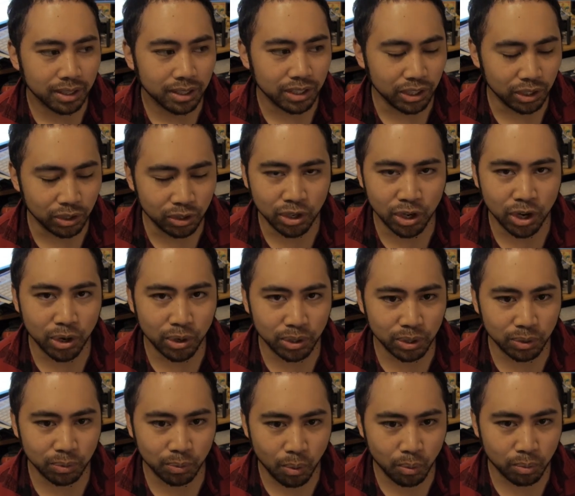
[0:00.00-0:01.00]
you know
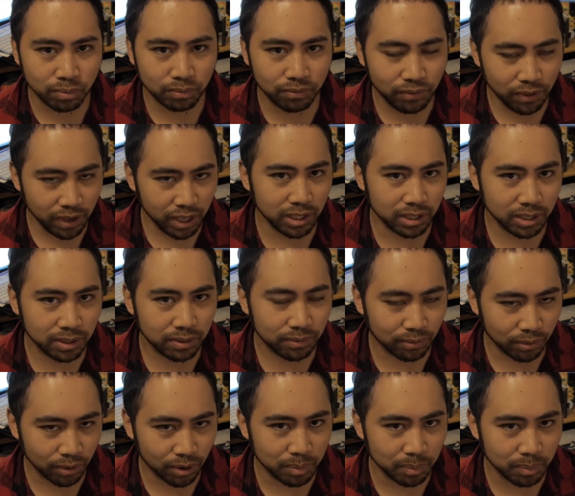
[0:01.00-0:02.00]
you won't faint
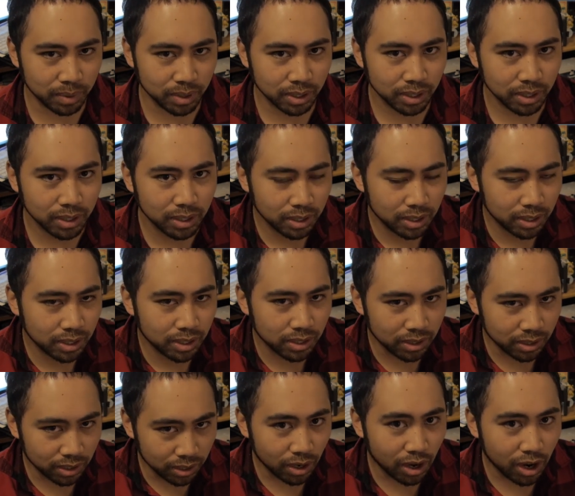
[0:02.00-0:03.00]
from
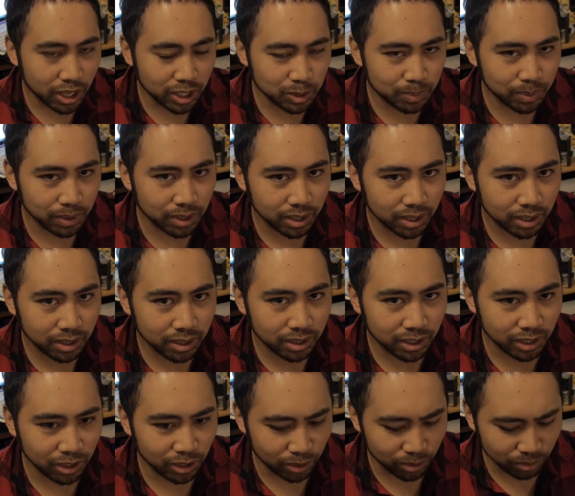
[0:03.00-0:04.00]
the dodge bug.
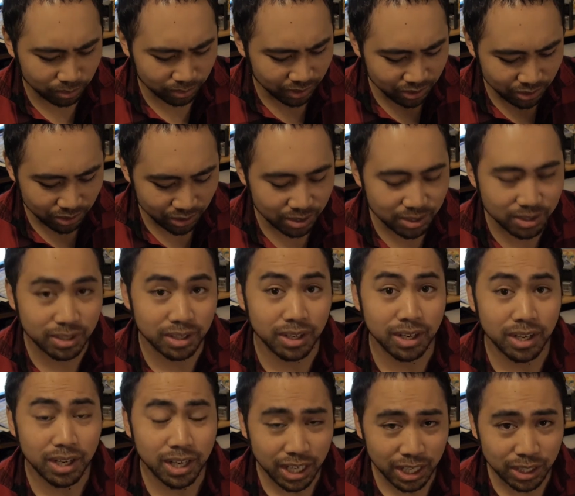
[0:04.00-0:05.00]
You know, it's just,
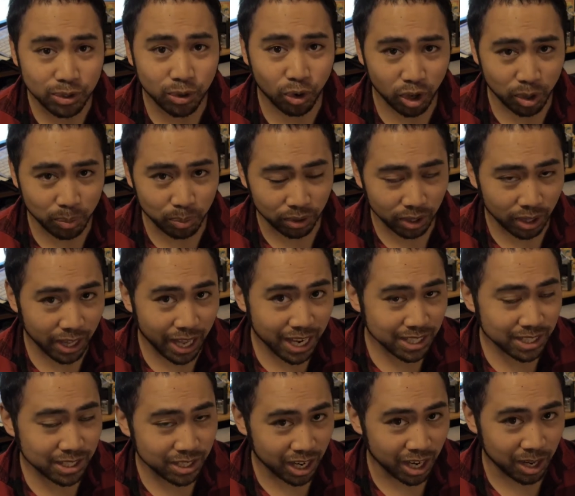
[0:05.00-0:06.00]
it's horrible. The
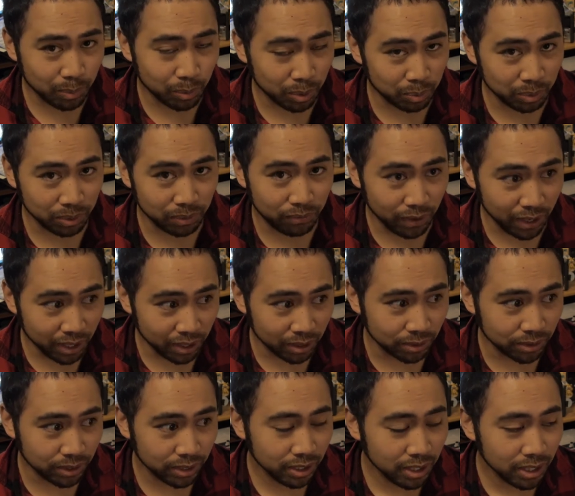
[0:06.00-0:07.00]
last time when we
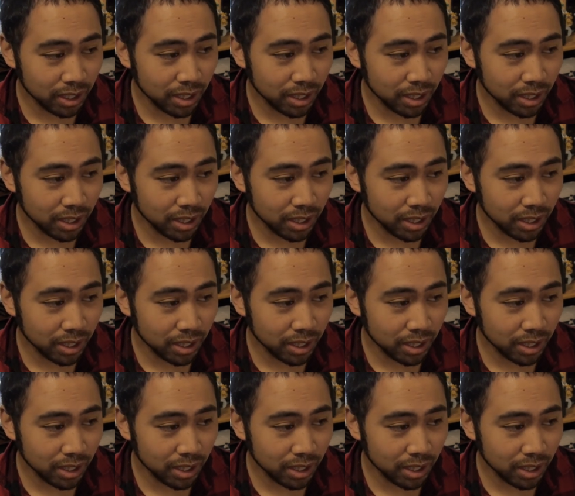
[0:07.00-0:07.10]
failed,